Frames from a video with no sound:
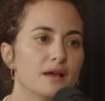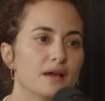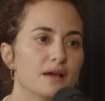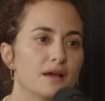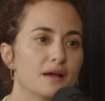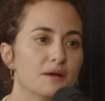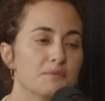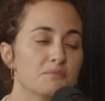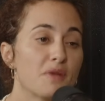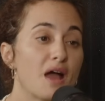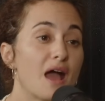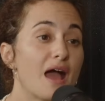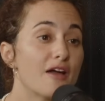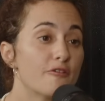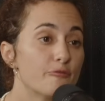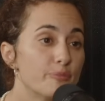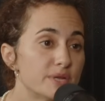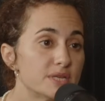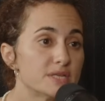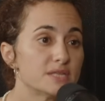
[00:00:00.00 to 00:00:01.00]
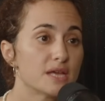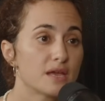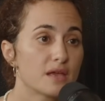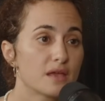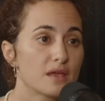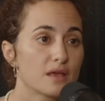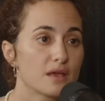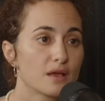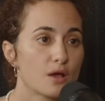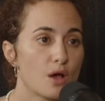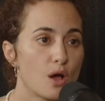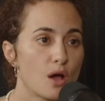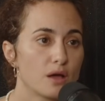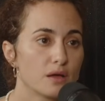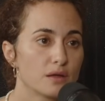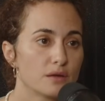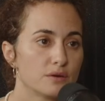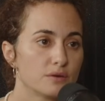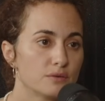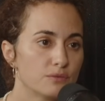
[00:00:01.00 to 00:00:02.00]
I've been taking
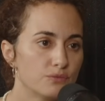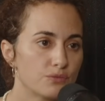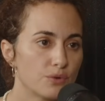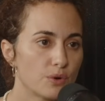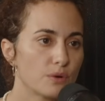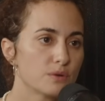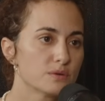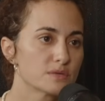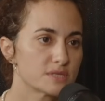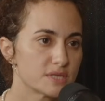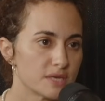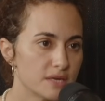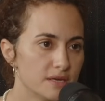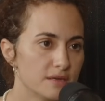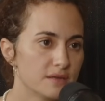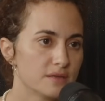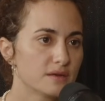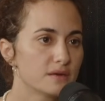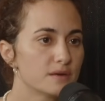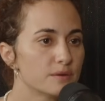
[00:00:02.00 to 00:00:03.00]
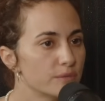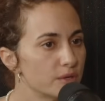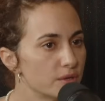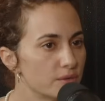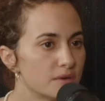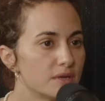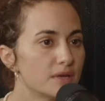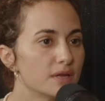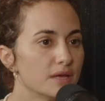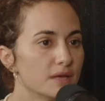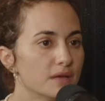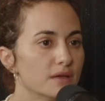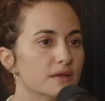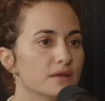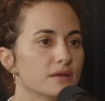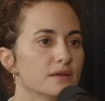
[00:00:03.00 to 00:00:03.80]
on roles in the community.